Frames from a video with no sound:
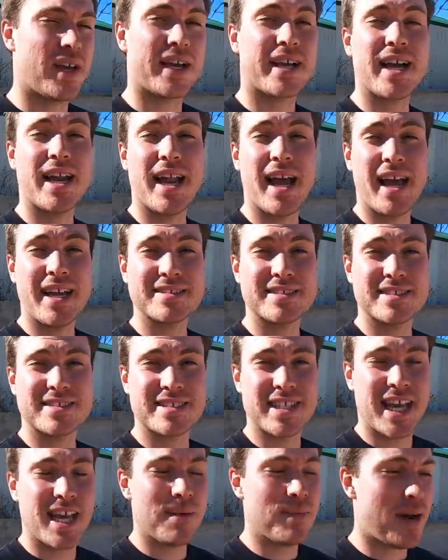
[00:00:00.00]
It kind of has the
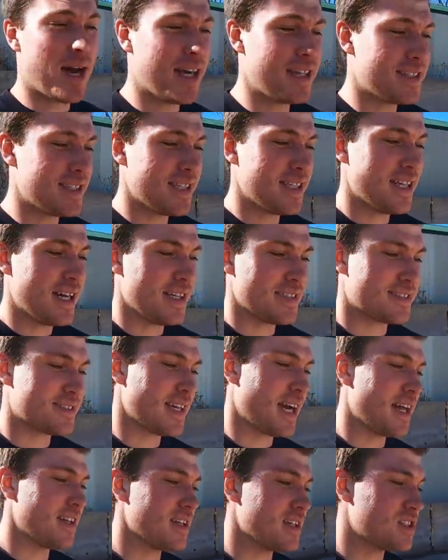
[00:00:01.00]
same idea as
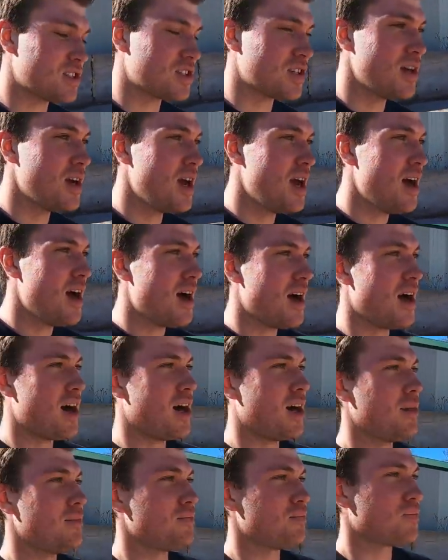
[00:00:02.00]
silage.
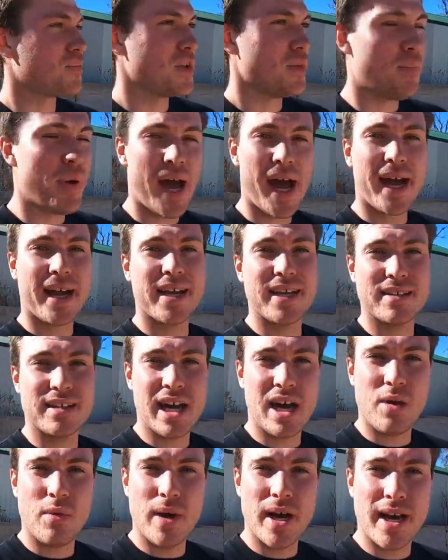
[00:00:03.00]
Um, you pack it,
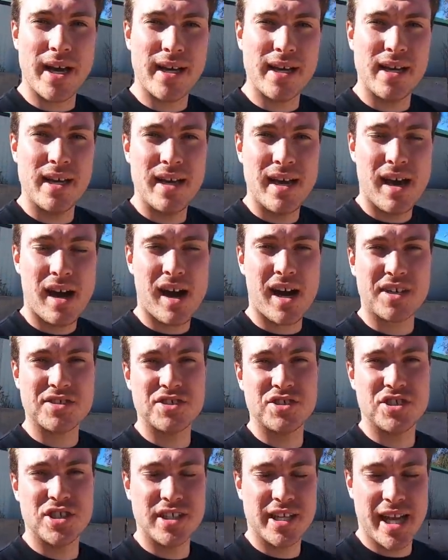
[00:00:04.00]
that way
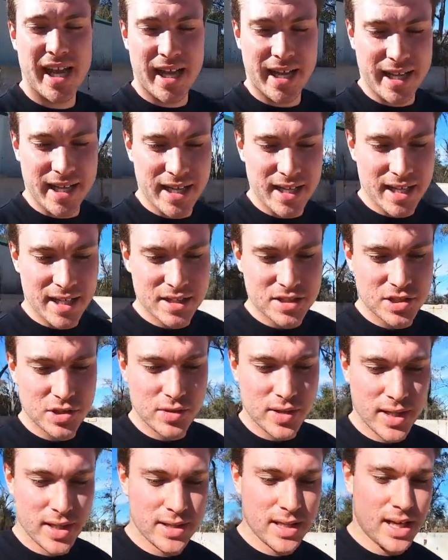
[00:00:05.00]
oxygen can't get
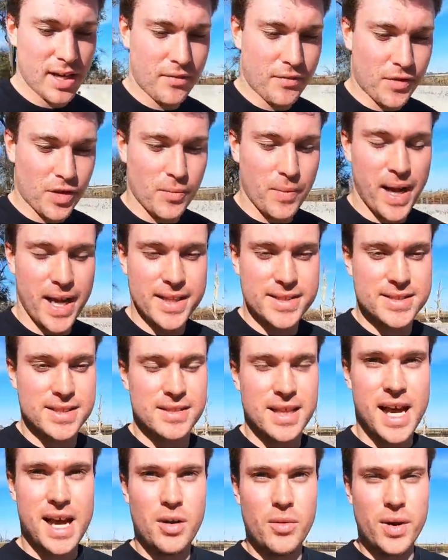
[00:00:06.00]
into it, and then it ferments,
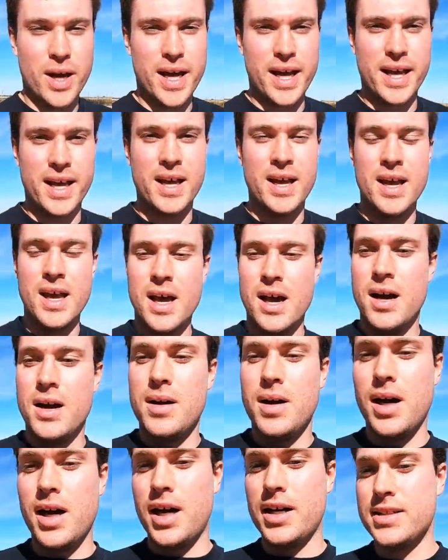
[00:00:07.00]
and that way
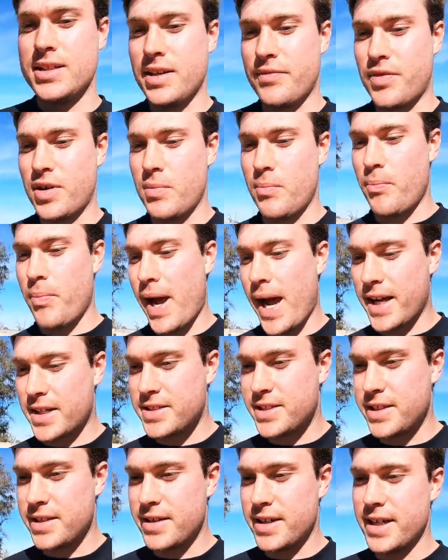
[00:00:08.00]
uh, different
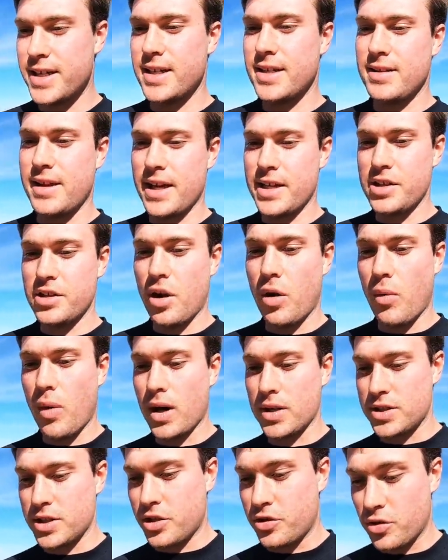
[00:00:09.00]
bacteria that you don't
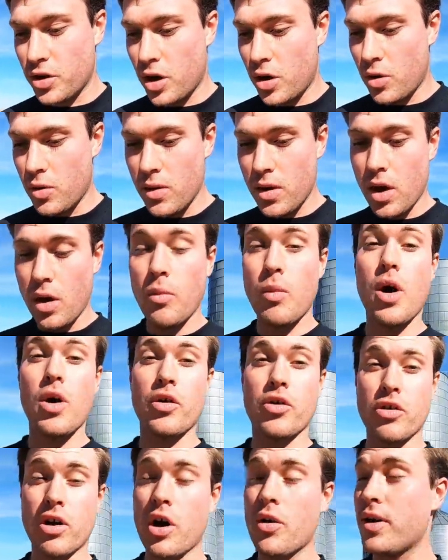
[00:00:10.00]
want to grow
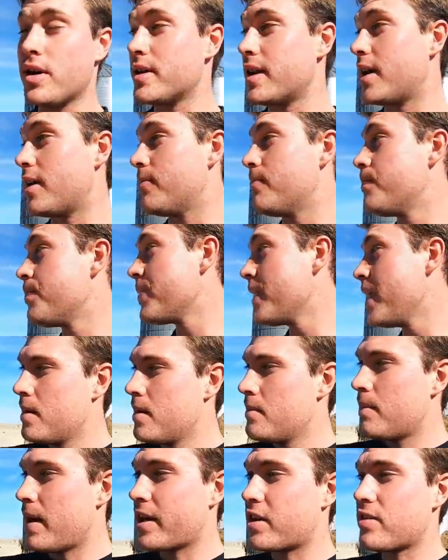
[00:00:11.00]
won't grow in there.
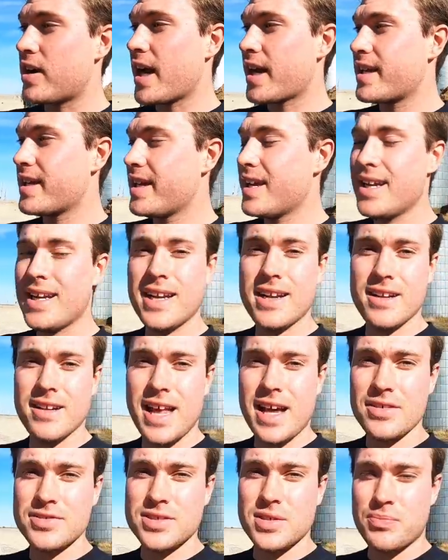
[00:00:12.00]
By cracking it, it
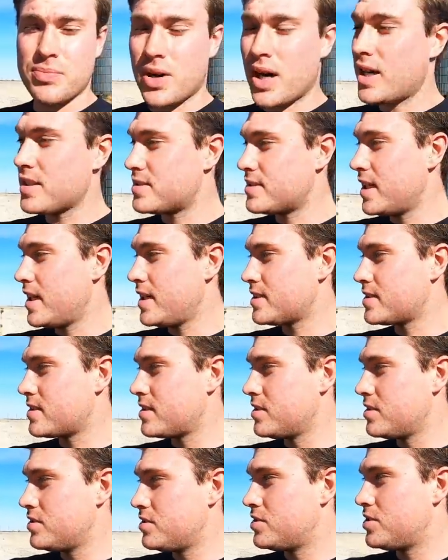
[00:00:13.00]
allows the
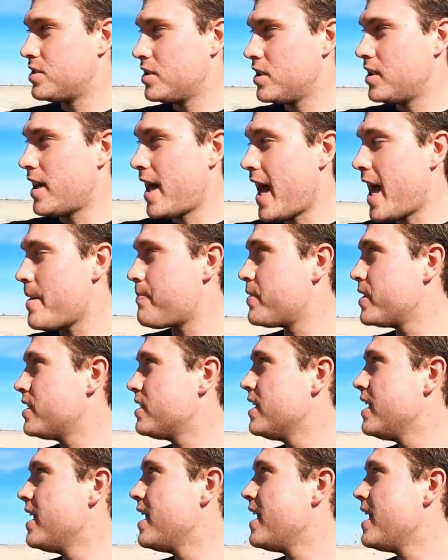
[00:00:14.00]
process to
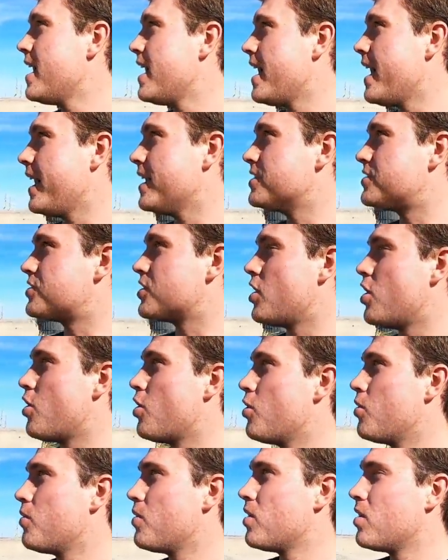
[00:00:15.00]
happen, and
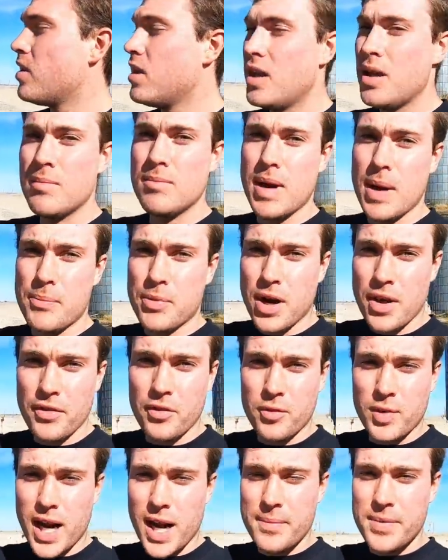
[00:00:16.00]
so my
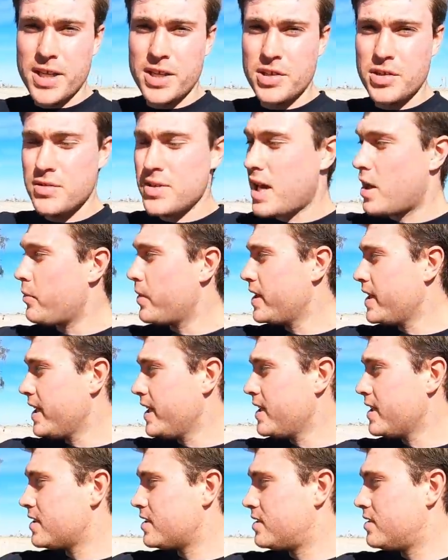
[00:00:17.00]
brother Robbie knew that we
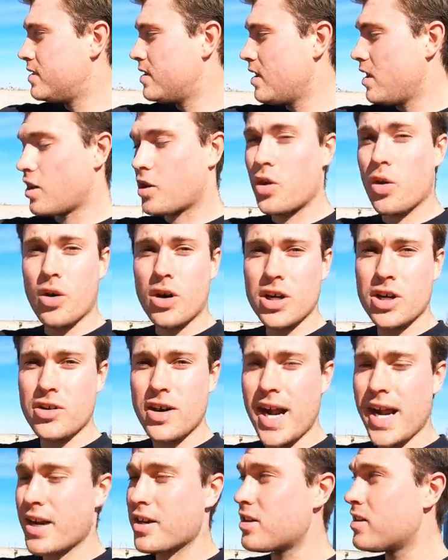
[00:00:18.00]
needed a corn
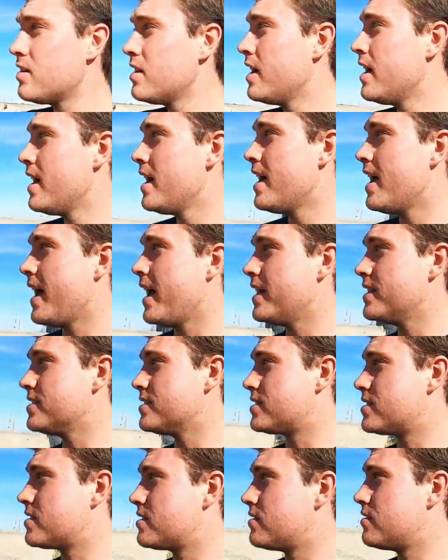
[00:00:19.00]
cracker,
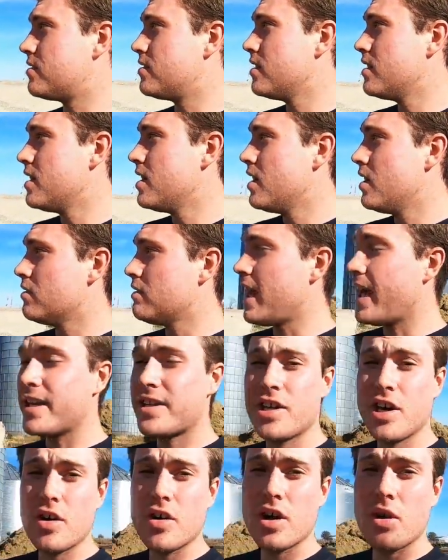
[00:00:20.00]
and
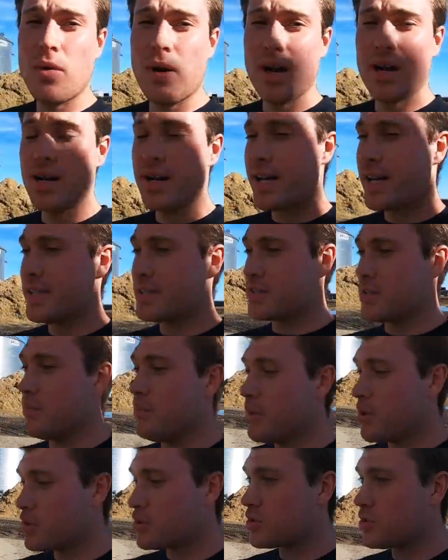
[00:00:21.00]
Lankota wanted to get some
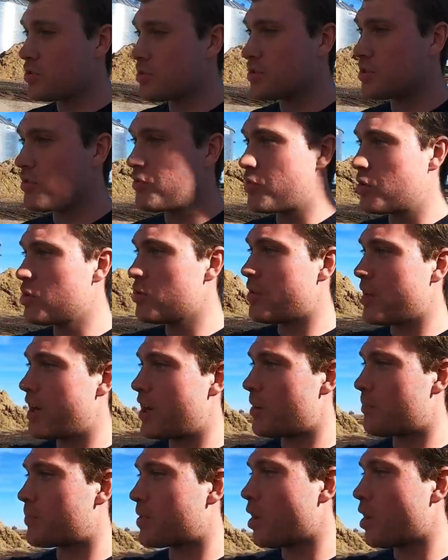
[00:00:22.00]
bushels through their